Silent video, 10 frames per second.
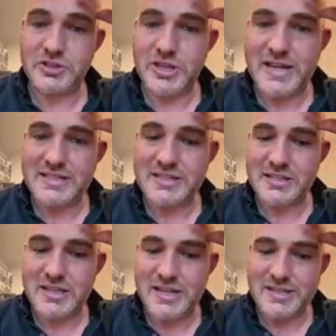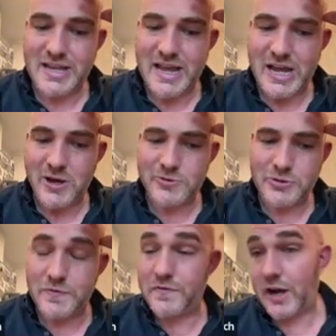so that's how
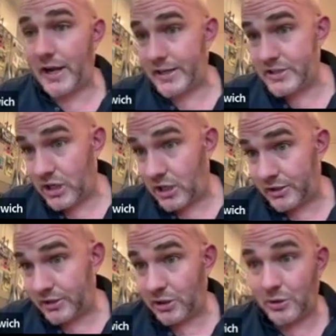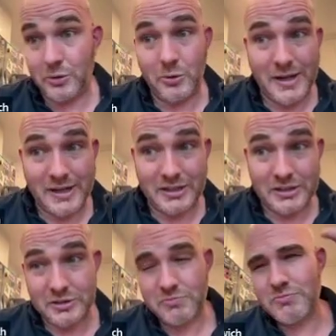to find audio
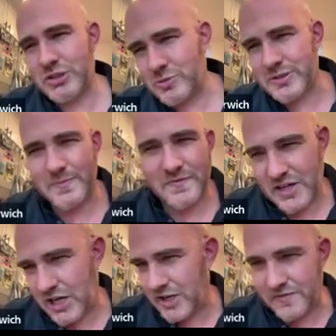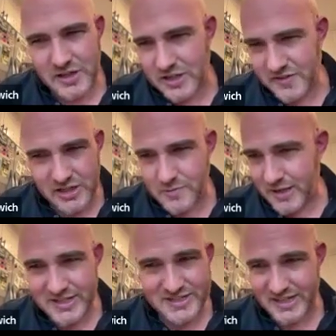and do some very, very, very
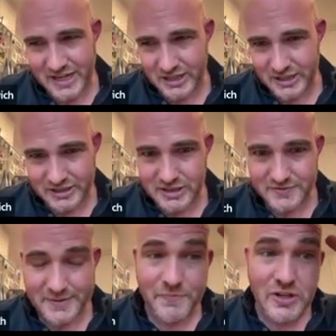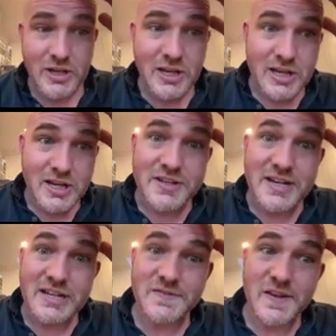basic editing of it. In the
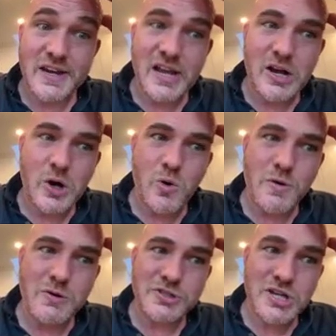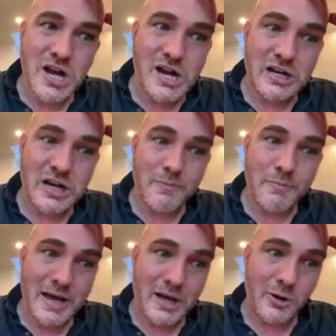next video, we will talk
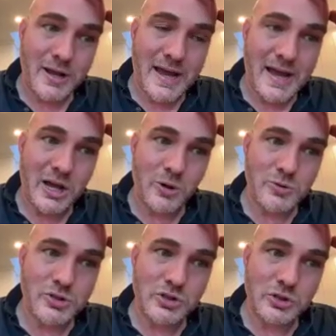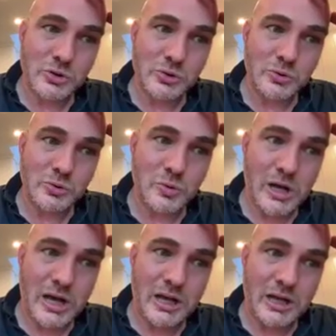about how
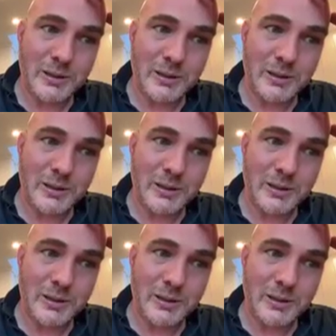to